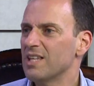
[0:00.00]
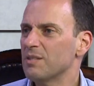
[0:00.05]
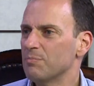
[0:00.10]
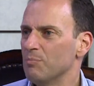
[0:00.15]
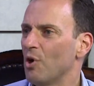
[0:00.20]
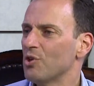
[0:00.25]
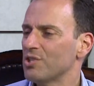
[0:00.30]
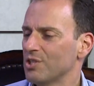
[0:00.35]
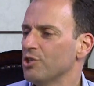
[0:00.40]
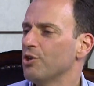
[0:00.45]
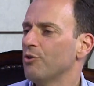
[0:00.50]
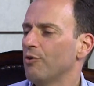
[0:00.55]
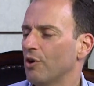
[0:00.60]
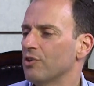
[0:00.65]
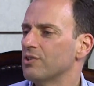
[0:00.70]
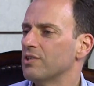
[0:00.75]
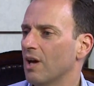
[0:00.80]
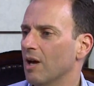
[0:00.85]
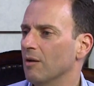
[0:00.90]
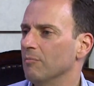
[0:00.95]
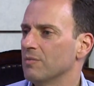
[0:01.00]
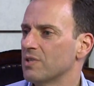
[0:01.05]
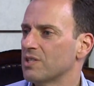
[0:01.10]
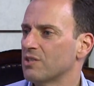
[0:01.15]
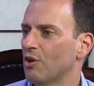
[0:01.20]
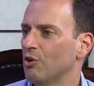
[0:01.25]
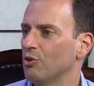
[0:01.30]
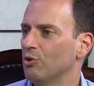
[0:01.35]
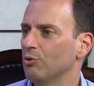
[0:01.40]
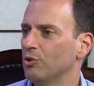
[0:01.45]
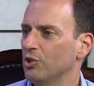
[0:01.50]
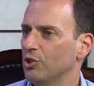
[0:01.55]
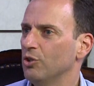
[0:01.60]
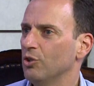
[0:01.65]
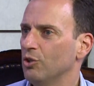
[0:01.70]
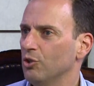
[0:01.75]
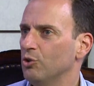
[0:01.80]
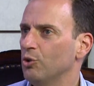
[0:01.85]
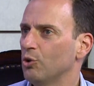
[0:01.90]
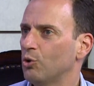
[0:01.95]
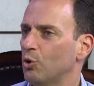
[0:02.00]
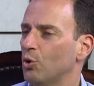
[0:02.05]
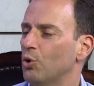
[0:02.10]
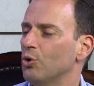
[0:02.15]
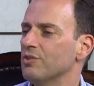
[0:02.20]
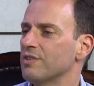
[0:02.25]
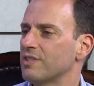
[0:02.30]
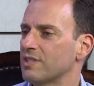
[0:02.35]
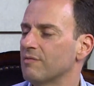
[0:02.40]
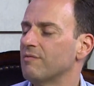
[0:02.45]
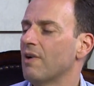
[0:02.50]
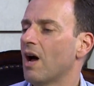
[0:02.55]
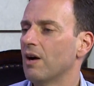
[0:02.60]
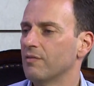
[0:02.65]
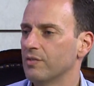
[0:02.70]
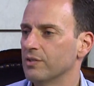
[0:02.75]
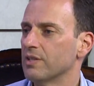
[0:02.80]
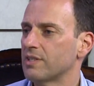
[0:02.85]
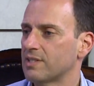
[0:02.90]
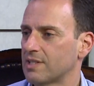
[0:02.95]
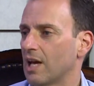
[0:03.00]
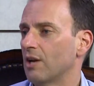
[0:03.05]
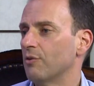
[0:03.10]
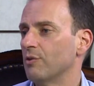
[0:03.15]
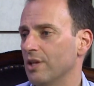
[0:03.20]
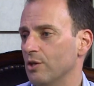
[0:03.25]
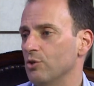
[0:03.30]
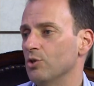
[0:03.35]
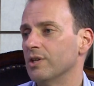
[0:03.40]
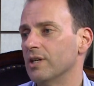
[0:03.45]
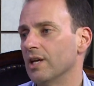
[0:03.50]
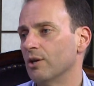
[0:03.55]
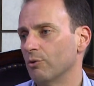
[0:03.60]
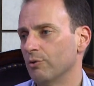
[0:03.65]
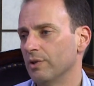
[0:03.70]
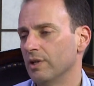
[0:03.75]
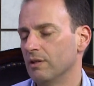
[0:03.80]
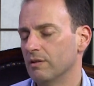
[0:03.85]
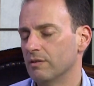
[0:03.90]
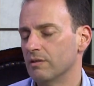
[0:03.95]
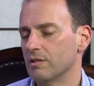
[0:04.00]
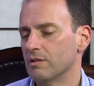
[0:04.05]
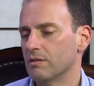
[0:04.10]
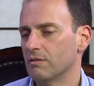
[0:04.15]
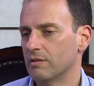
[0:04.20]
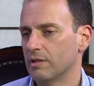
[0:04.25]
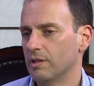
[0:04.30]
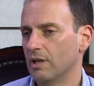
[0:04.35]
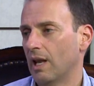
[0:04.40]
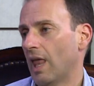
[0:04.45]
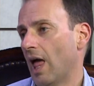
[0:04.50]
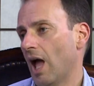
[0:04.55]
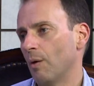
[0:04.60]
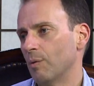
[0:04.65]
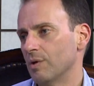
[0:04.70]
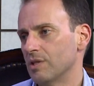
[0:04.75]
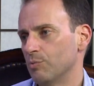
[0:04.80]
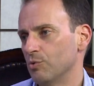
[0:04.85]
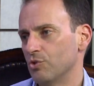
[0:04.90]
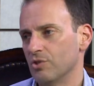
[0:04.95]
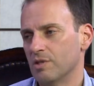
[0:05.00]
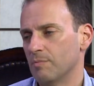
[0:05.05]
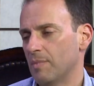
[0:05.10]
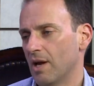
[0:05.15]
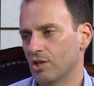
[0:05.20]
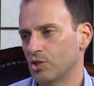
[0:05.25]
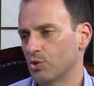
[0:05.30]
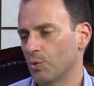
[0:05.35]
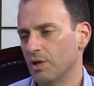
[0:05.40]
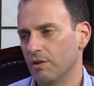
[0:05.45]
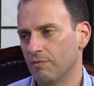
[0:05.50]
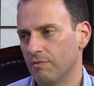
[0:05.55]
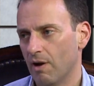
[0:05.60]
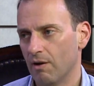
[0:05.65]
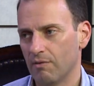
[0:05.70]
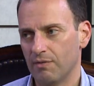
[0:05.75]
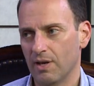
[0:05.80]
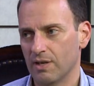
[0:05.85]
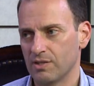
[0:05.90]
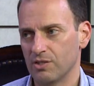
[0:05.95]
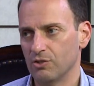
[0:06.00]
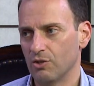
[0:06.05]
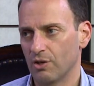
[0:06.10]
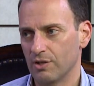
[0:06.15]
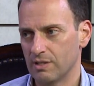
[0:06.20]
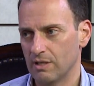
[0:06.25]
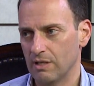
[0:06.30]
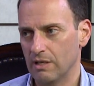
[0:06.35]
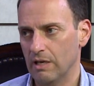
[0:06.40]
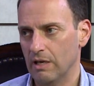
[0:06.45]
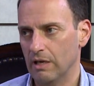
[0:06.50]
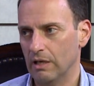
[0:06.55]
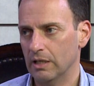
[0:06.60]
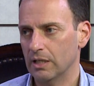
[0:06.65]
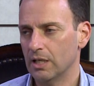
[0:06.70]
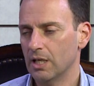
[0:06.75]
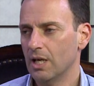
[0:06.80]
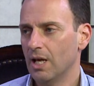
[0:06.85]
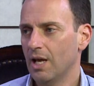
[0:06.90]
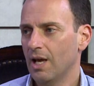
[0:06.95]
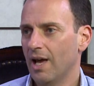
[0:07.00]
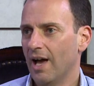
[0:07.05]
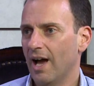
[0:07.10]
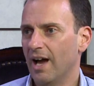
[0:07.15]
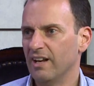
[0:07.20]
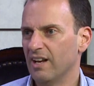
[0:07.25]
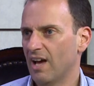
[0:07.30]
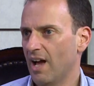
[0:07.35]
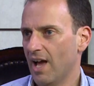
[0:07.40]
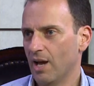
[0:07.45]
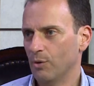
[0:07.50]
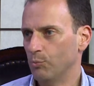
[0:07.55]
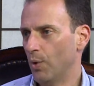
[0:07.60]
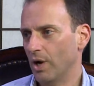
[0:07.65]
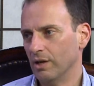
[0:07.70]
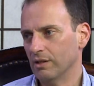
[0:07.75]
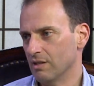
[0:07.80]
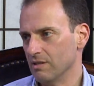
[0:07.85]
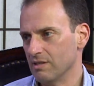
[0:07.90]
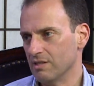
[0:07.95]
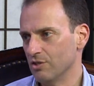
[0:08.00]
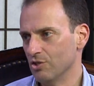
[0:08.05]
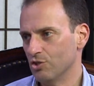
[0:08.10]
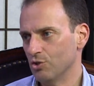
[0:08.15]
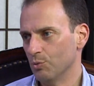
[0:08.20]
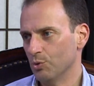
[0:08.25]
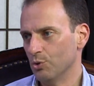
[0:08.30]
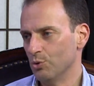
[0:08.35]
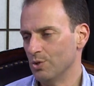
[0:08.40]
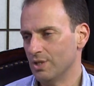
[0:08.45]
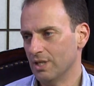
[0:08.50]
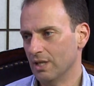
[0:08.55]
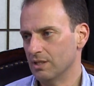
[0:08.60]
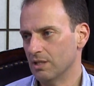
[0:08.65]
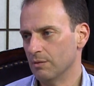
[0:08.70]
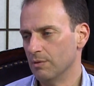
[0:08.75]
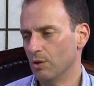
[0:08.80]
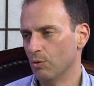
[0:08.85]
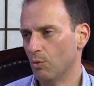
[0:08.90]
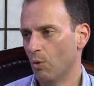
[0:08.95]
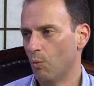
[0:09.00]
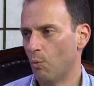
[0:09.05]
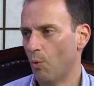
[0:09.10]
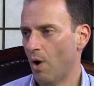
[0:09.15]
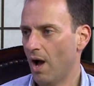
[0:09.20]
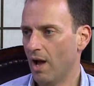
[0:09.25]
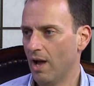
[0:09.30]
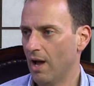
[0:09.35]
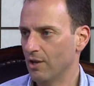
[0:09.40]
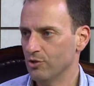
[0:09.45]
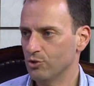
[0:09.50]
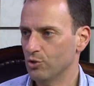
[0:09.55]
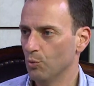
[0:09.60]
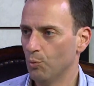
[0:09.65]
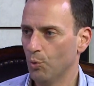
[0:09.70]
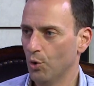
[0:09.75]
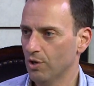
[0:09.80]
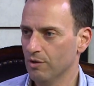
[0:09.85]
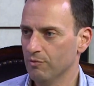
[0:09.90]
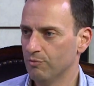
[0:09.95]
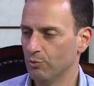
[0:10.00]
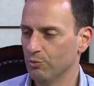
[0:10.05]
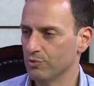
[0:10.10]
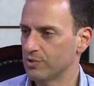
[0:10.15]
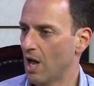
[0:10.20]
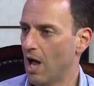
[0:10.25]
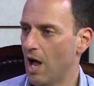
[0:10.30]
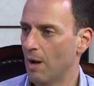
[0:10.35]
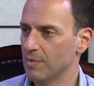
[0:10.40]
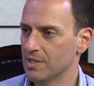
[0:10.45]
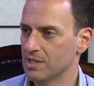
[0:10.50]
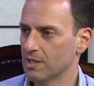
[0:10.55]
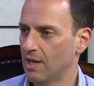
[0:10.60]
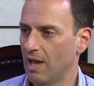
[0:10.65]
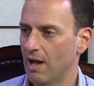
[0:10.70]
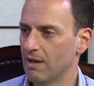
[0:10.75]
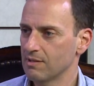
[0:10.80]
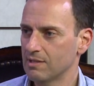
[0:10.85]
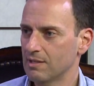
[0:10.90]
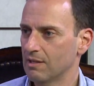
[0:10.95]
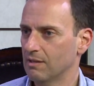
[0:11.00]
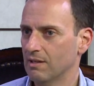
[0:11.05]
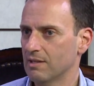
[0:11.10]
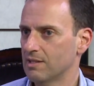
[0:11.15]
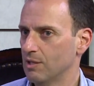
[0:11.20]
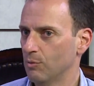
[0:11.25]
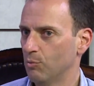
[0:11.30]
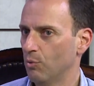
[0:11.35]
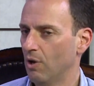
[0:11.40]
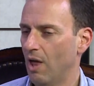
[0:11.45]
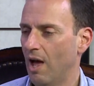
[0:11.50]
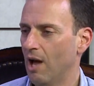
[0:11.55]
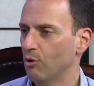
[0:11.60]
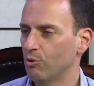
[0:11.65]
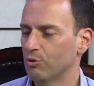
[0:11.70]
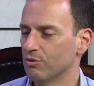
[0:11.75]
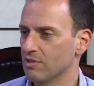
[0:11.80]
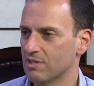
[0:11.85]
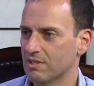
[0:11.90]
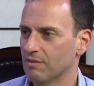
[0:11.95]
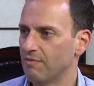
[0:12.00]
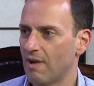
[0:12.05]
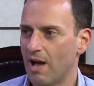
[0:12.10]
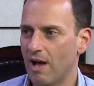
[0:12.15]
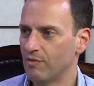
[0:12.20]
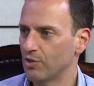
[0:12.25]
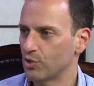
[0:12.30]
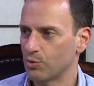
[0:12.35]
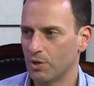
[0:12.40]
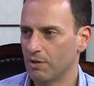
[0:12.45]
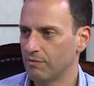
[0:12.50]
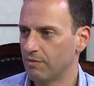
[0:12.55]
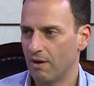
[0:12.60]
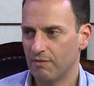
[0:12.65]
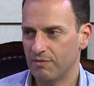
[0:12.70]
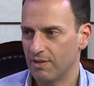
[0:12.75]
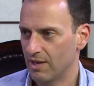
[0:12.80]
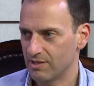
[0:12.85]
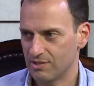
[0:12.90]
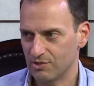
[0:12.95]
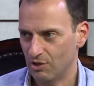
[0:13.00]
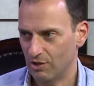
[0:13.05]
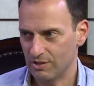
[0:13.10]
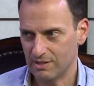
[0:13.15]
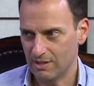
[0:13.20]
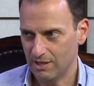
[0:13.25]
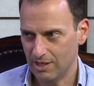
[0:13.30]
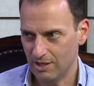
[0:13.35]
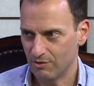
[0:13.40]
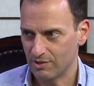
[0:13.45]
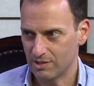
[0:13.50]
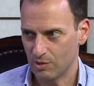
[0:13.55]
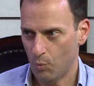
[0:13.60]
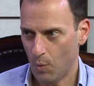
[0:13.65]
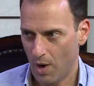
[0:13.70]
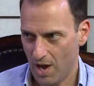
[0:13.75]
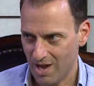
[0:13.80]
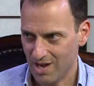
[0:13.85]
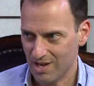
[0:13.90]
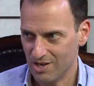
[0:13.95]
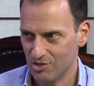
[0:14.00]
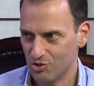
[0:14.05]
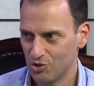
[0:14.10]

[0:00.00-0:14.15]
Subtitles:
It's mostly your own time. So you couldn't survive on the salary that you get, or the allowance, which is about $25,000 a year. And I had one constituent who said to me, well, why aren't you working full time as a councillor? And I said, well, I couldn't survive on $25,000 a year as a wage.